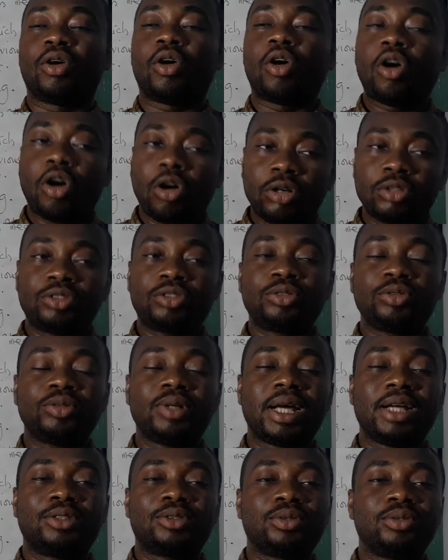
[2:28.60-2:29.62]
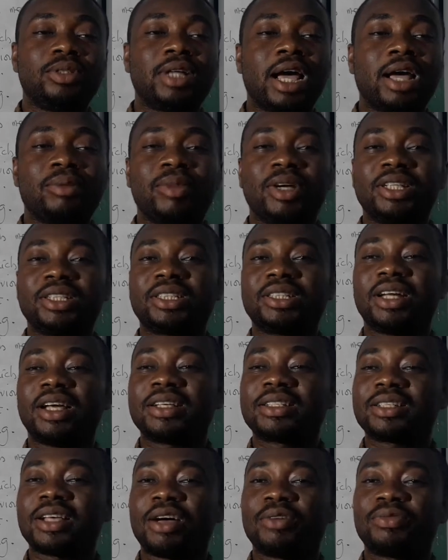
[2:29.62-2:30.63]
onto a two-dimensional
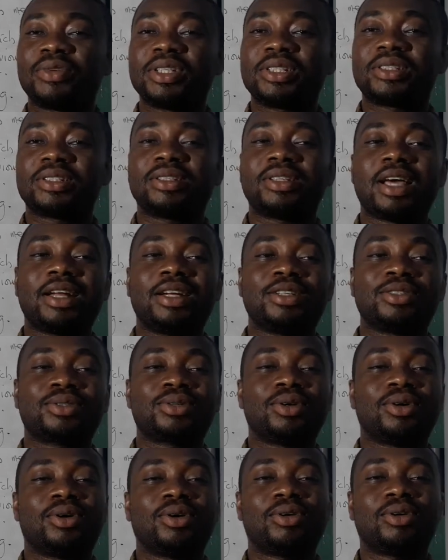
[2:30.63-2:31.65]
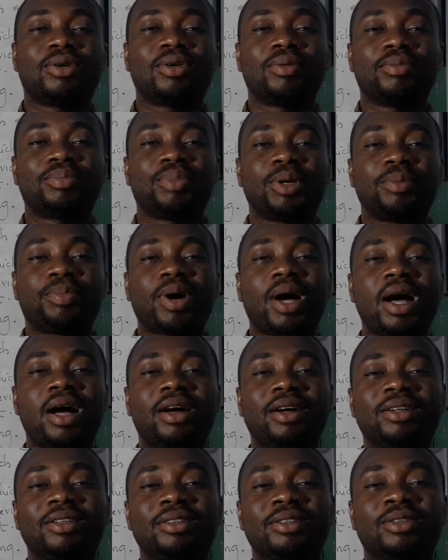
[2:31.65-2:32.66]
surface, that is your paper
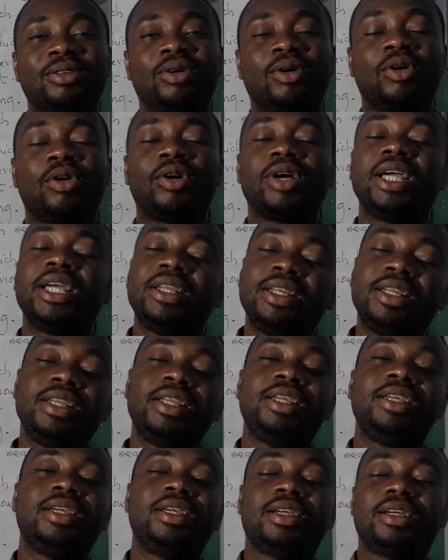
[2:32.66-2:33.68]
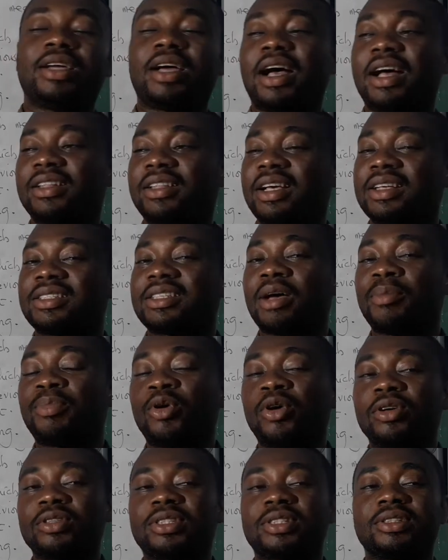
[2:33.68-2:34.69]
or any other
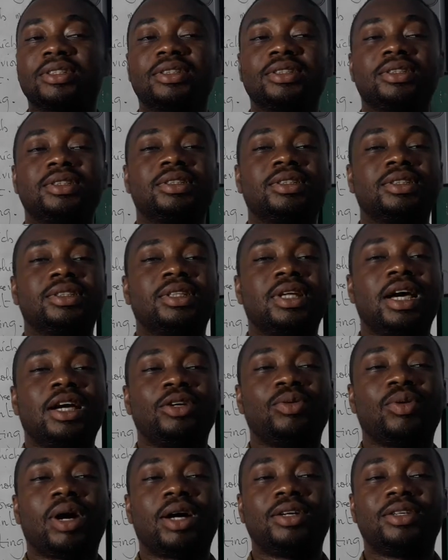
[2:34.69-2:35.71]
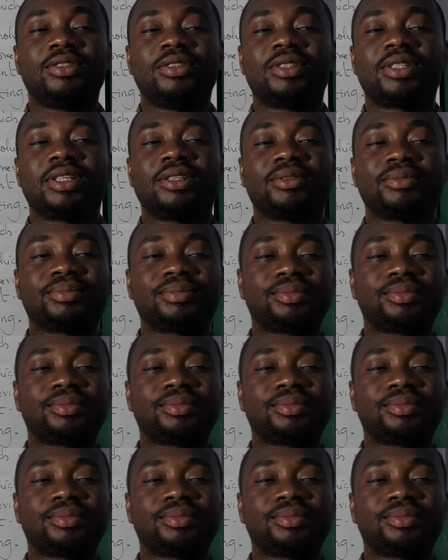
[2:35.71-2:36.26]
support that you are using.